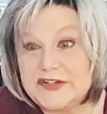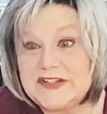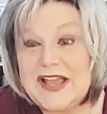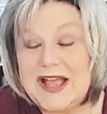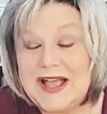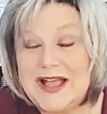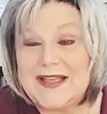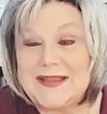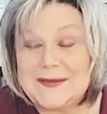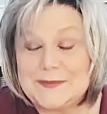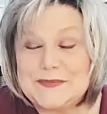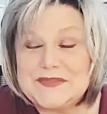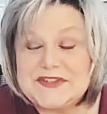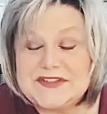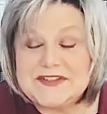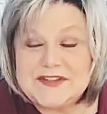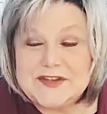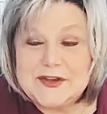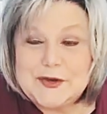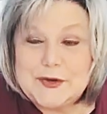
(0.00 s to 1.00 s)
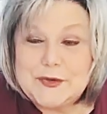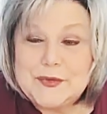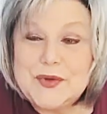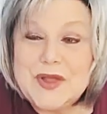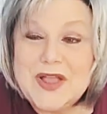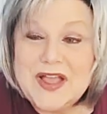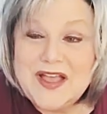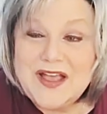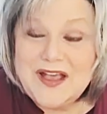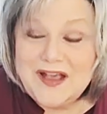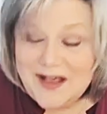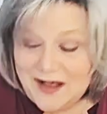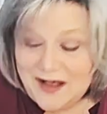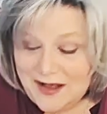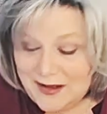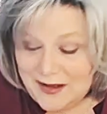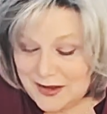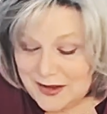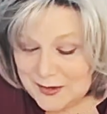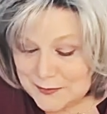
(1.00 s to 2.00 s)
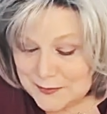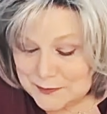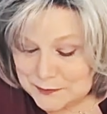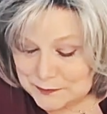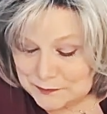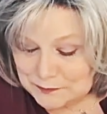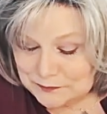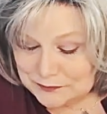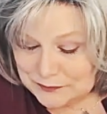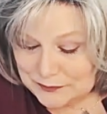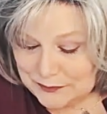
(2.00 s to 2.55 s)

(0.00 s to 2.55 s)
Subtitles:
times. So I